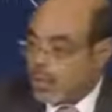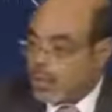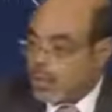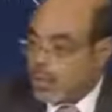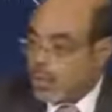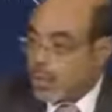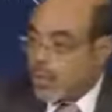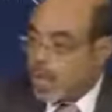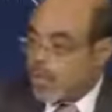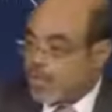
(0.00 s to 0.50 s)

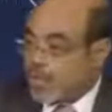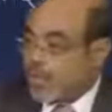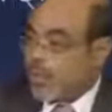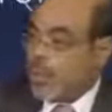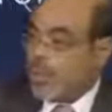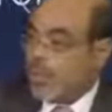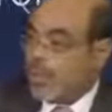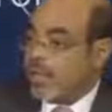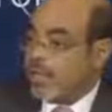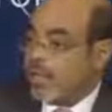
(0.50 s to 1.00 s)
So we have the
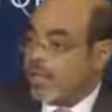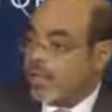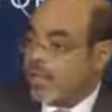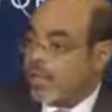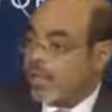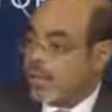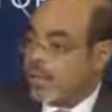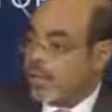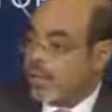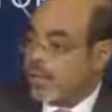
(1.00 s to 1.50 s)
money,
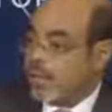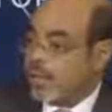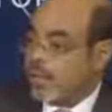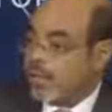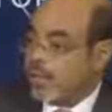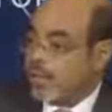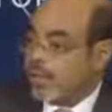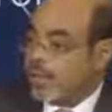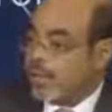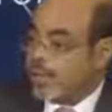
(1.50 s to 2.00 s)

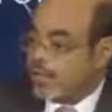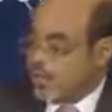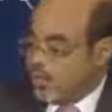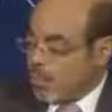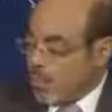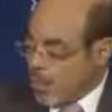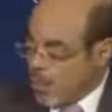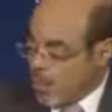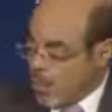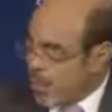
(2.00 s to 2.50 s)

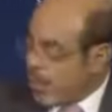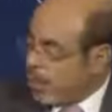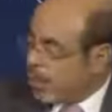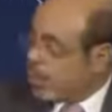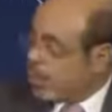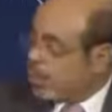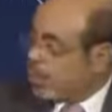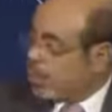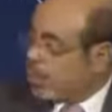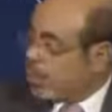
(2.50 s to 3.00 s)
borrowing
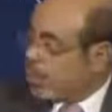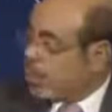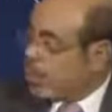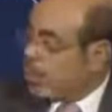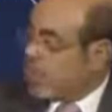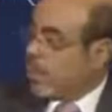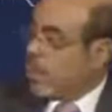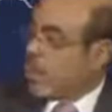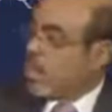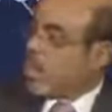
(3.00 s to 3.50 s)
it,
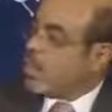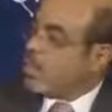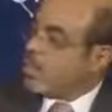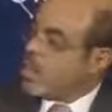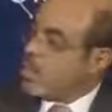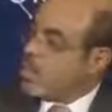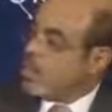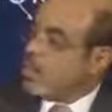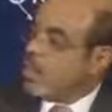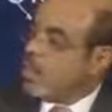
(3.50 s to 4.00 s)
and
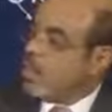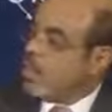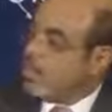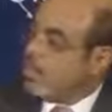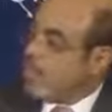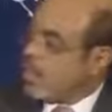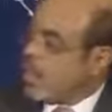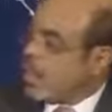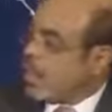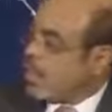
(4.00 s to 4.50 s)
we want
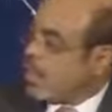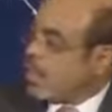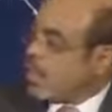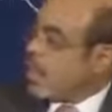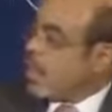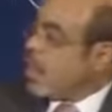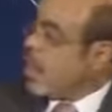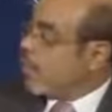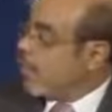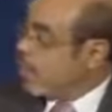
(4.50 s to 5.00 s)
telecommunication
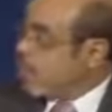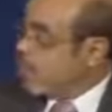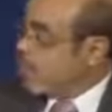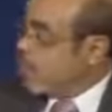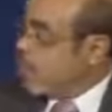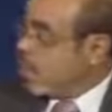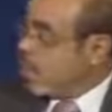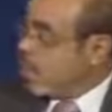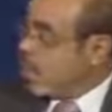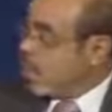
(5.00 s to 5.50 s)
in every
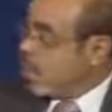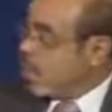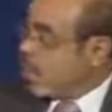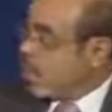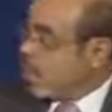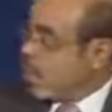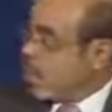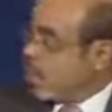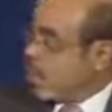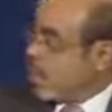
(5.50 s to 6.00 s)
school,
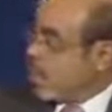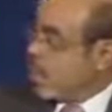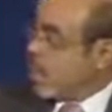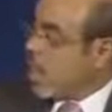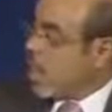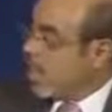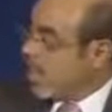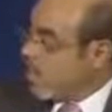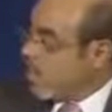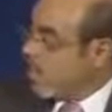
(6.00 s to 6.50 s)

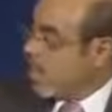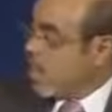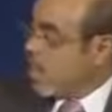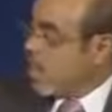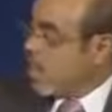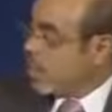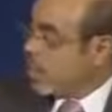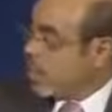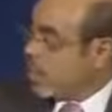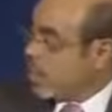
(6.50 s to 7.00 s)
in every
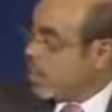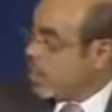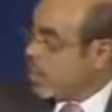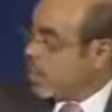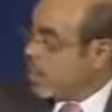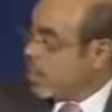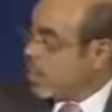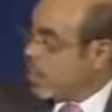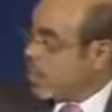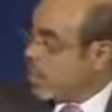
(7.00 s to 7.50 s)
village,
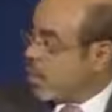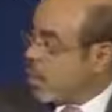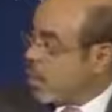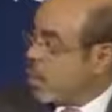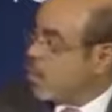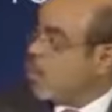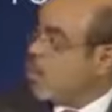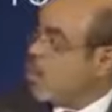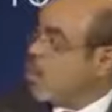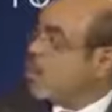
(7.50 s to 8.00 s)

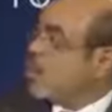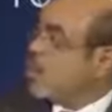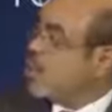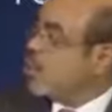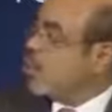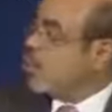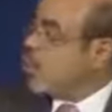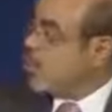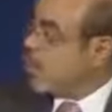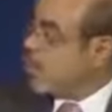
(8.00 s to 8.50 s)
and we want
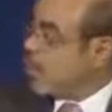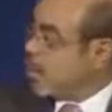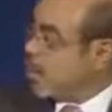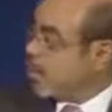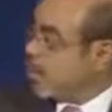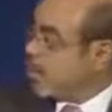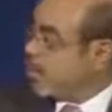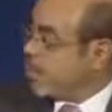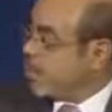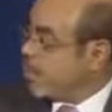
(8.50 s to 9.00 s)
it cheap,
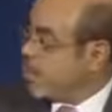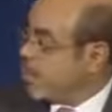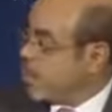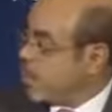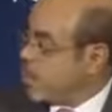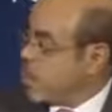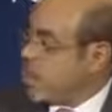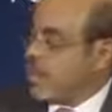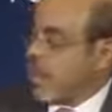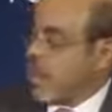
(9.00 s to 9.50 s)

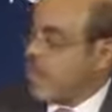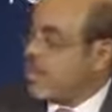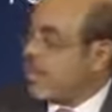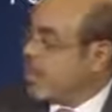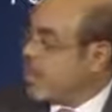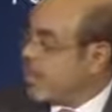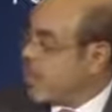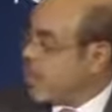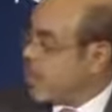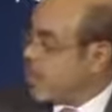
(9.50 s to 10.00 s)
not at
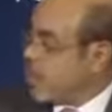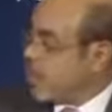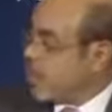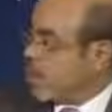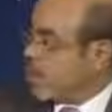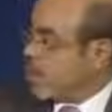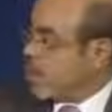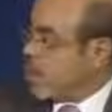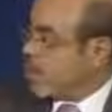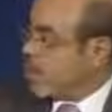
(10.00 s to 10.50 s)
30%
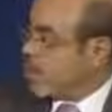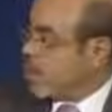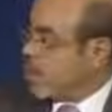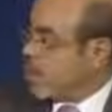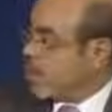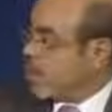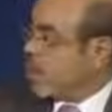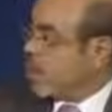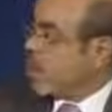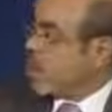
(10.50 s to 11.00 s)
discount
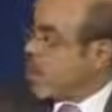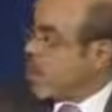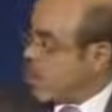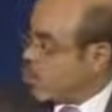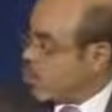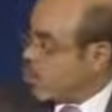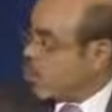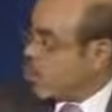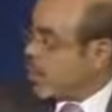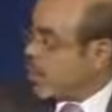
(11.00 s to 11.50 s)
rate,
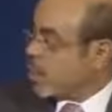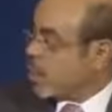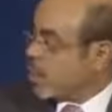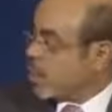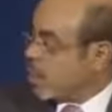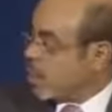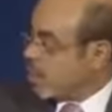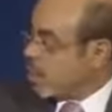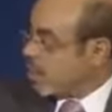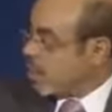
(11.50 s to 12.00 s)
at
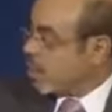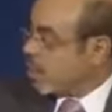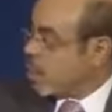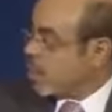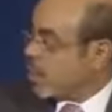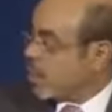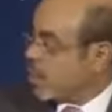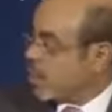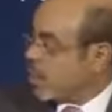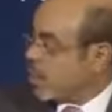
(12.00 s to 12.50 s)
2%,
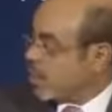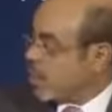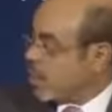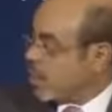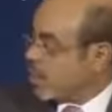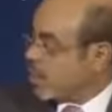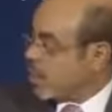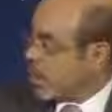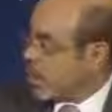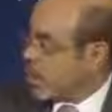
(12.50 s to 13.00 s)
3%
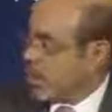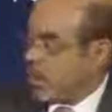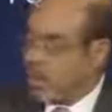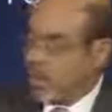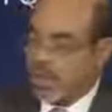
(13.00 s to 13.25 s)
discount rate.